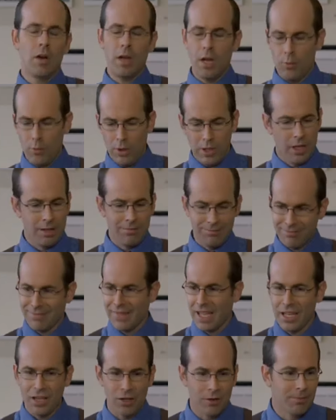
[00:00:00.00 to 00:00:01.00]
Okay, we're done.
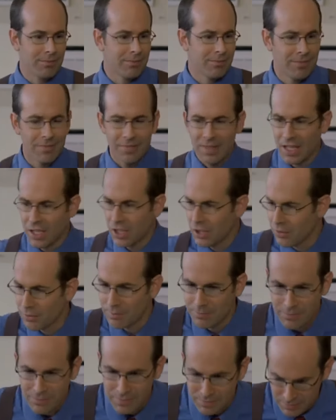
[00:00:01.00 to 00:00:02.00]
Thank you. Thank you.
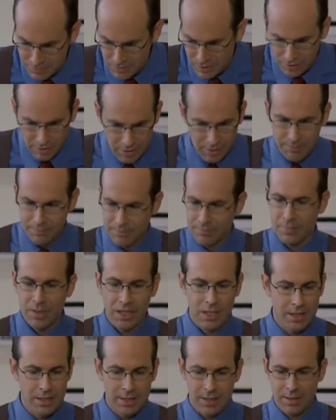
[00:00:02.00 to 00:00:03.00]
You're the
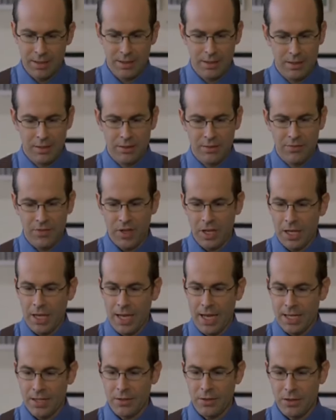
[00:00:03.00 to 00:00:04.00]
biggest
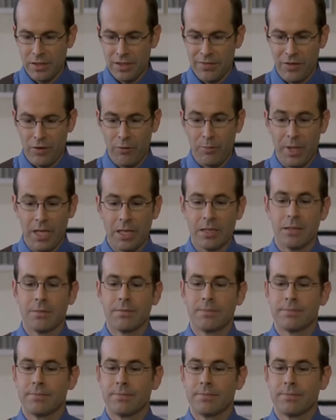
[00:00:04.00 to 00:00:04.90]
fucking assholes I've ever met.